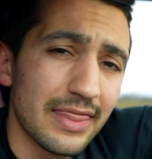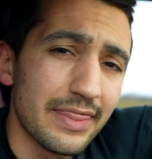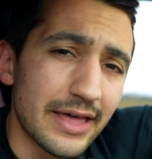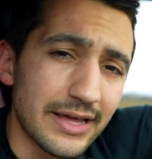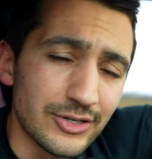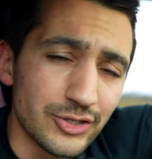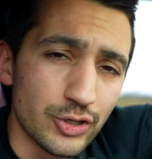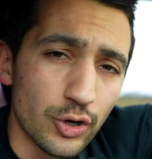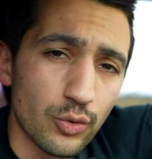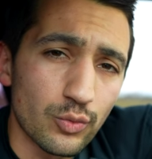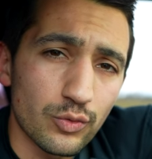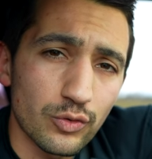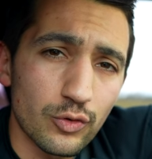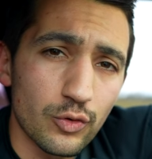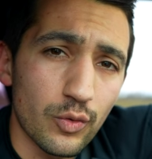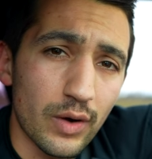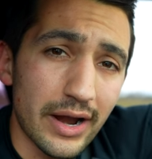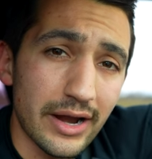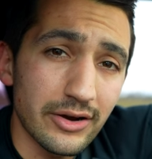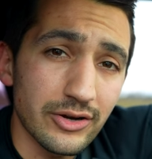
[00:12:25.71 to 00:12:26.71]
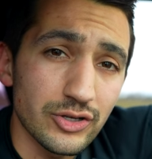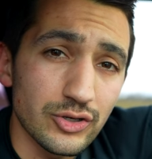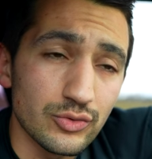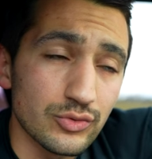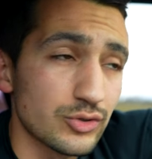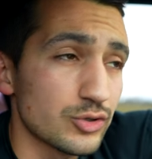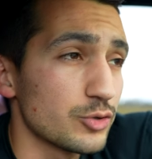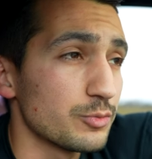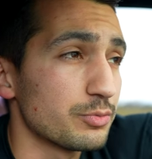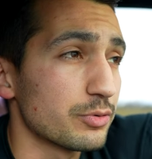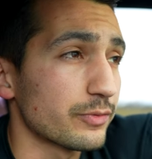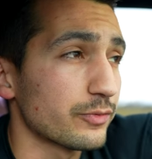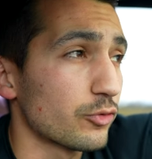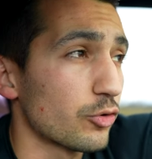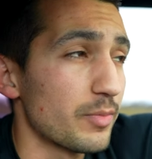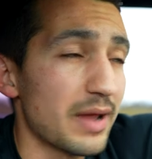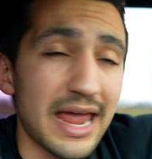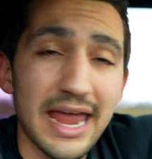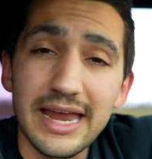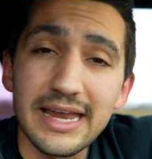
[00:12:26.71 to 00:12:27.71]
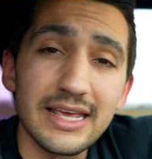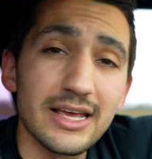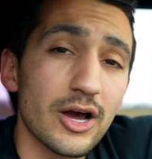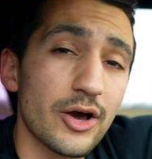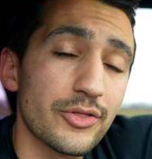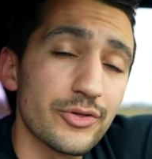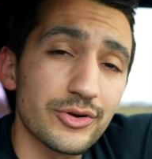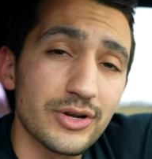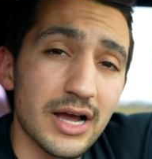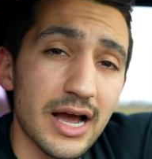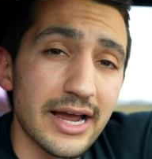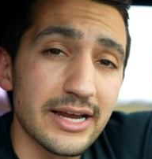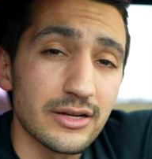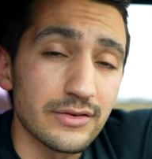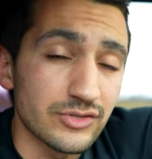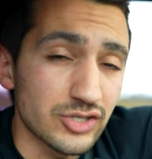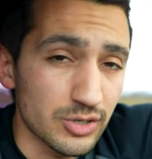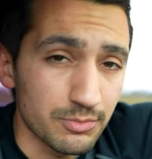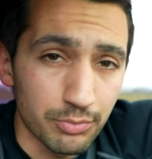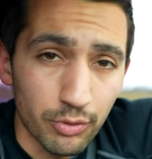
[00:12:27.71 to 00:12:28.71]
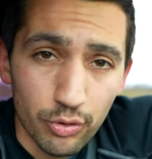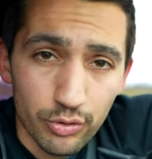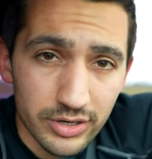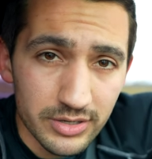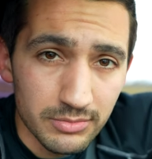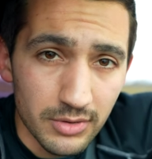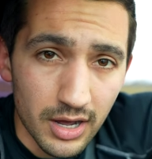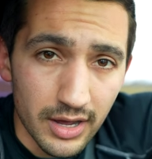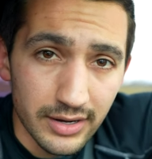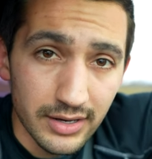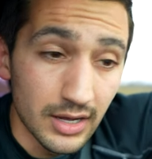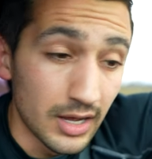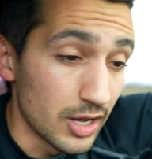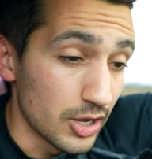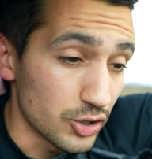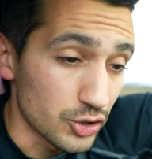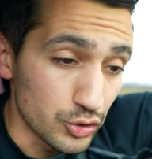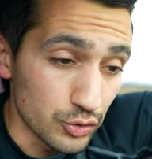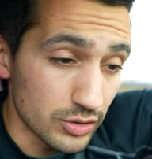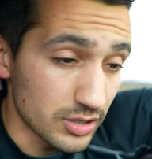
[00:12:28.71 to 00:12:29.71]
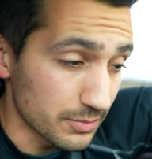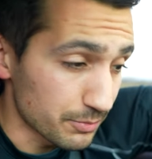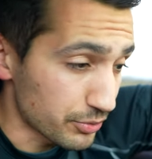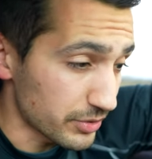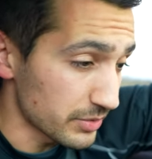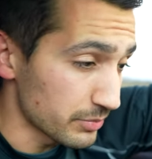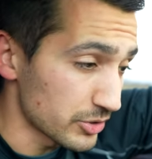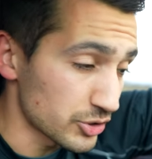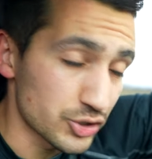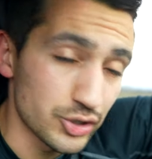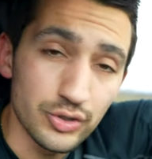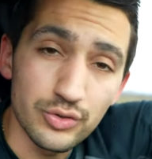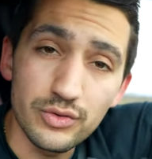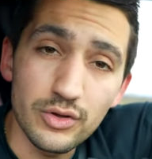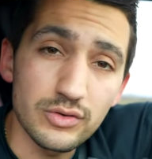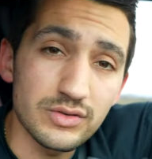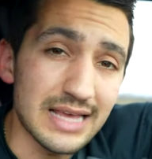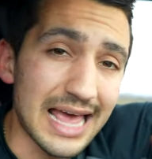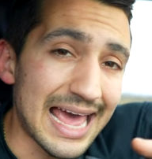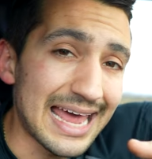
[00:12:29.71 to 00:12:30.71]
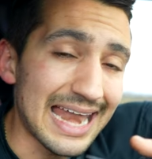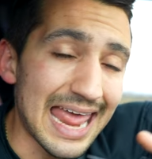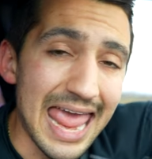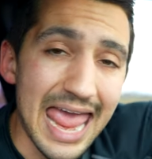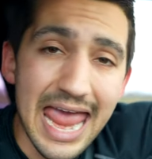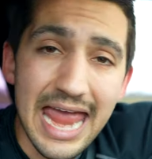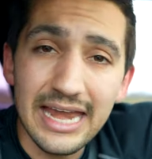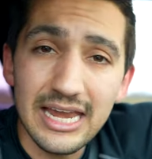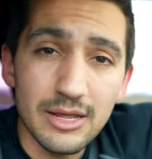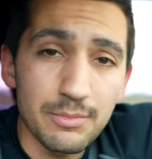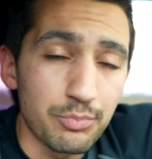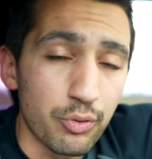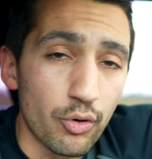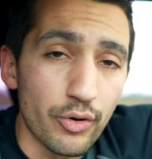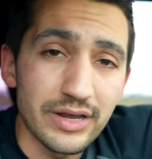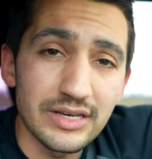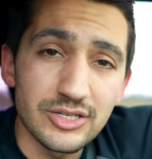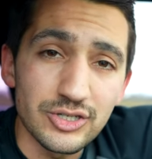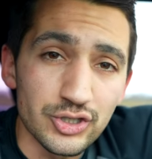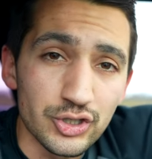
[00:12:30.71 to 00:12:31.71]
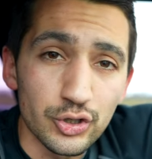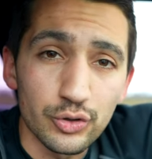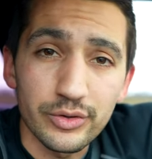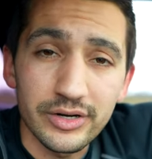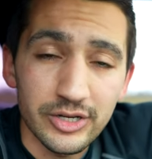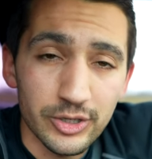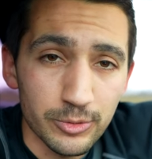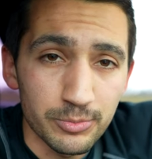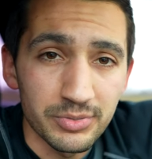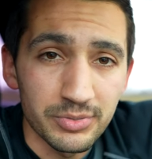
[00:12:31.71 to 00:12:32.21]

that don't require you to perform any other kind of supporting mod, you can pretty much do those at any point during your